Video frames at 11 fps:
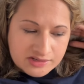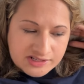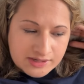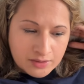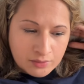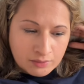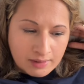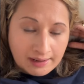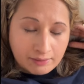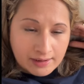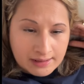And
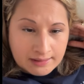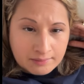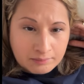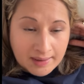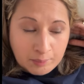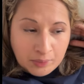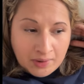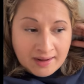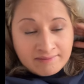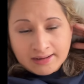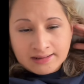so I created my
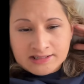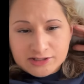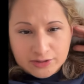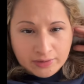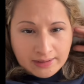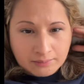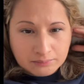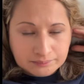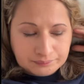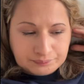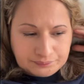private
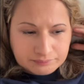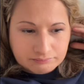Instagram